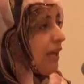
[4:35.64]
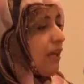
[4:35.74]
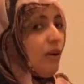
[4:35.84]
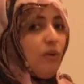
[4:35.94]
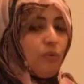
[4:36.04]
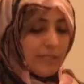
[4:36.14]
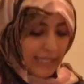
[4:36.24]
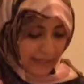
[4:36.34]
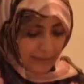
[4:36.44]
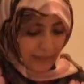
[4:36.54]
more
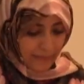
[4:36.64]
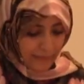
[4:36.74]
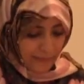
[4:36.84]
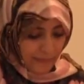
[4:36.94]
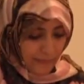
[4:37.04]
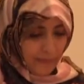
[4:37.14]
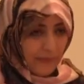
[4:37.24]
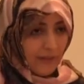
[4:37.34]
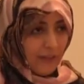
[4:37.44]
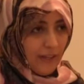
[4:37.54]

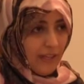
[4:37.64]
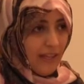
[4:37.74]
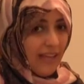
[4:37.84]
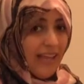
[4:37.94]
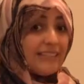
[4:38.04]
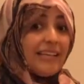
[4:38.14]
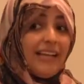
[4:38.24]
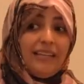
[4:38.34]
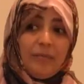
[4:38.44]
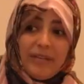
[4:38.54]
strength for the
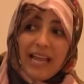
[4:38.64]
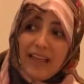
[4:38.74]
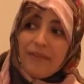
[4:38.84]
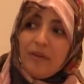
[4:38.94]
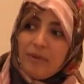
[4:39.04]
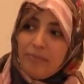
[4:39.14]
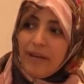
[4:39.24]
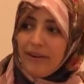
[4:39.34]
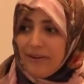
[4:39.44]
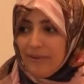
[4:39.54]
women as
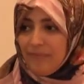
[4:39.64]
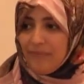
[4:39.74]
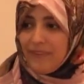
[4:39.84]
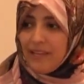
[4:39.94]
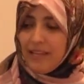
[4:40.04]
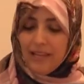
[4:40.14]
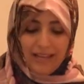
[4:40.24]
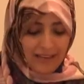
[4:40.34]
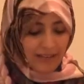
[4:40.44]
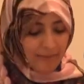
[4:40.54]
they become
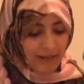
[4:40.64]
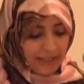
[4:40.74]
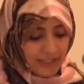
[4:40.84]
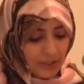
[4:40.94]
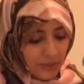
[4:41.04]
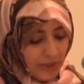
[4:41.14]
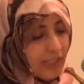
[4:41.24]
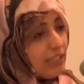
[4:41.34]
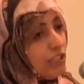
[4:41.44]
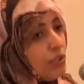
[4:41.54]
leaders in this.
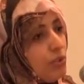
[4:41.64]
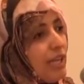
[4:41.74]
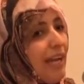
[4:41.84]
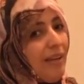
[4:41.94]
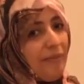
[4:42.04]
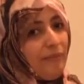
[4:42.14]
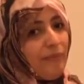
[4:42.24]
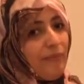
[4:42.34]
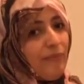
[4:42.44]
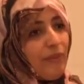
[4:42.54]
As of this
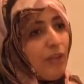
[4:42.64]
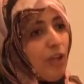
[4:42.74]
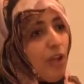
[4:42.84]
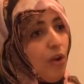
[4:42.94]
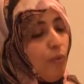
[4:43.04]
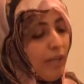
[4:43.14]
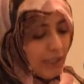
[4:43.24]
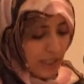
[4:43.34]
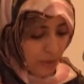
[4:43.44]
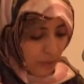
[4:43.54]
podium,
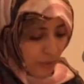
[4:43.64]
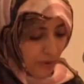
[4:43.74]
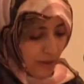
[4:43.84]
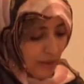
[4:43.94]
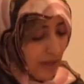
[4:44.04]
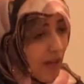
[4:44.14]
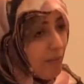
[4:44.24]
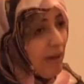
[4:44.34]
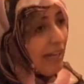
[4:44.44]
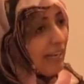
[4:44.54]
I
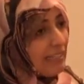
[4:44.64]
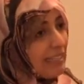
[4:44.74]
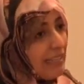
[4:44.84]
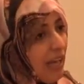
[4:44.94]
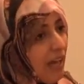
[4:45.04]
also greet